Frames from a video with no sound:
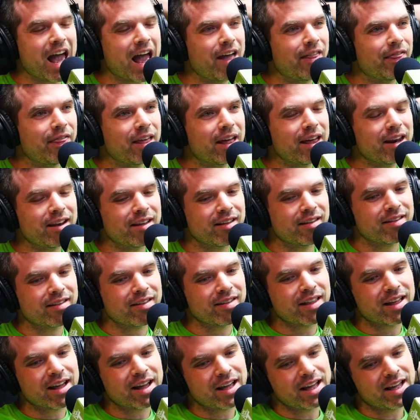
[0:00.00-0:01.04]
then it's
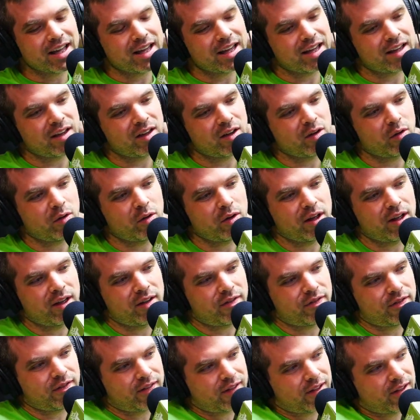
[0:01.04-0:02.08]
like
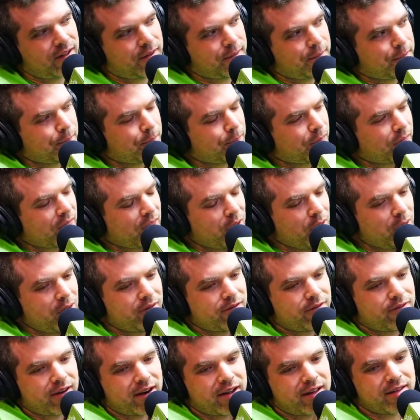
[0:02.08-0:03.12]
if you have
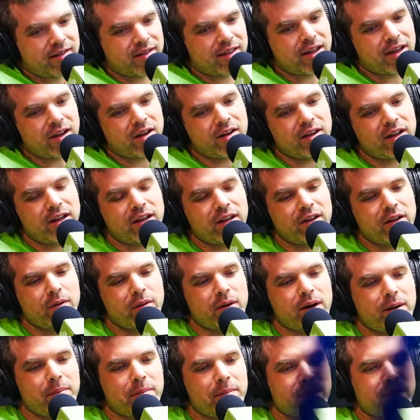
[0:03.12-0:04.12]
friends that hit you up and they